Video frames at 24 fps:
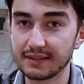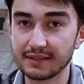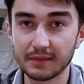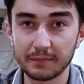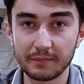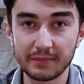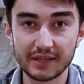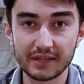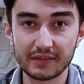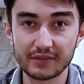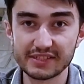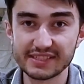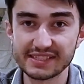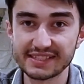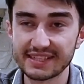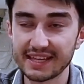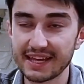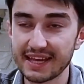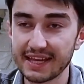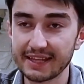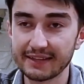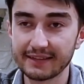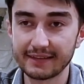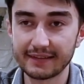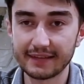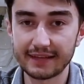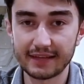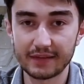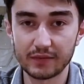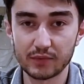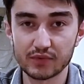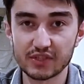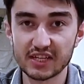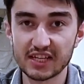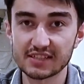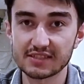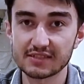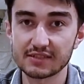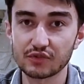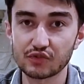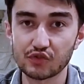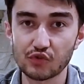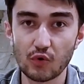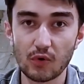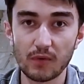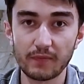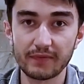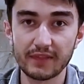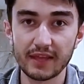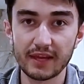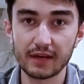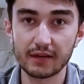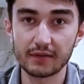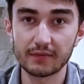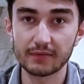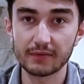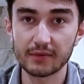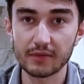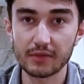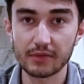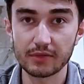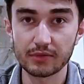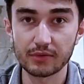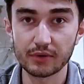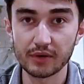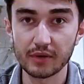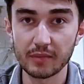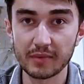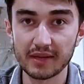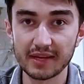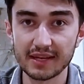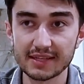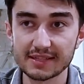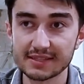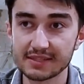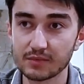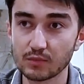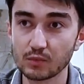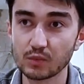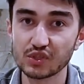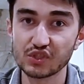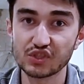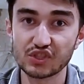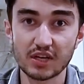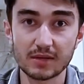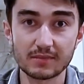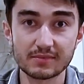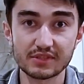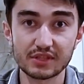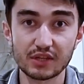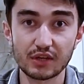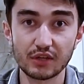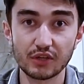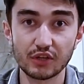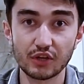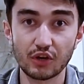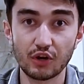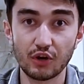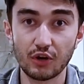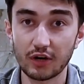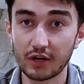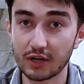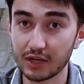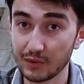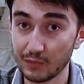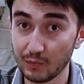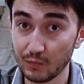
the battery is dead, and we just drove there for 30 minutes. We jump-started the car.